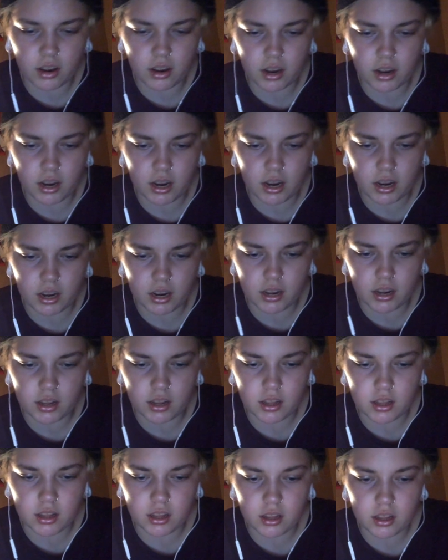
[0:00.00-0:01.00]

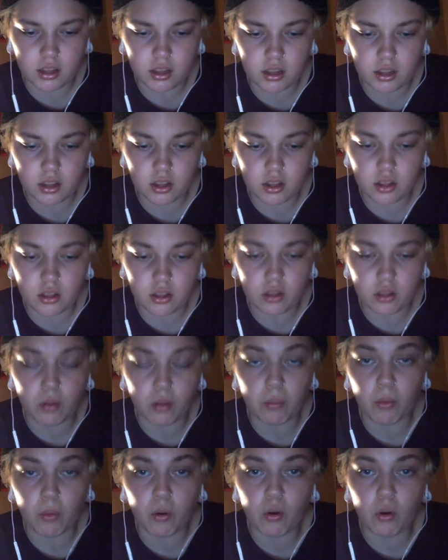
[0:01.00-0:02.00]
and
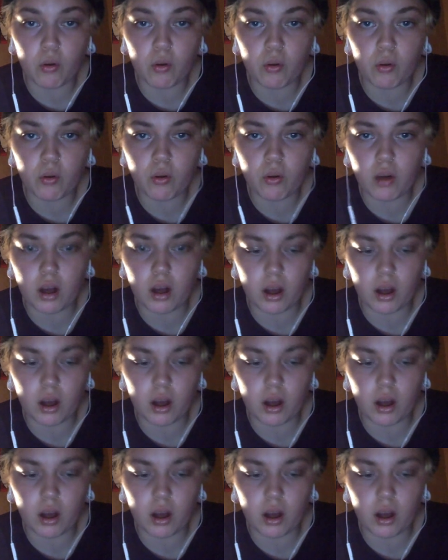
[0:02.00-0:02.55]
tomorrow